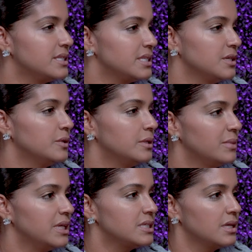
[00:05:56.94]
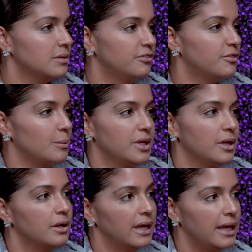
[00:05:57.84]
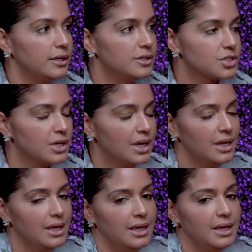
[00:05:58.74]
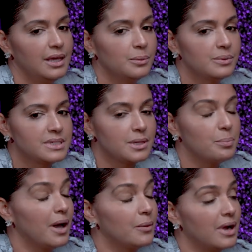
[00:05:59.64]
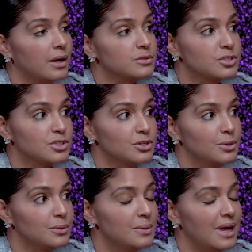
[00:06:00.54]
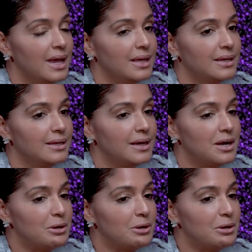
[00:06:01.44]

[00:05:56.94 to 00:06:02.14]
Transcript: instilled in me from a young age. He was a powerhouse too, and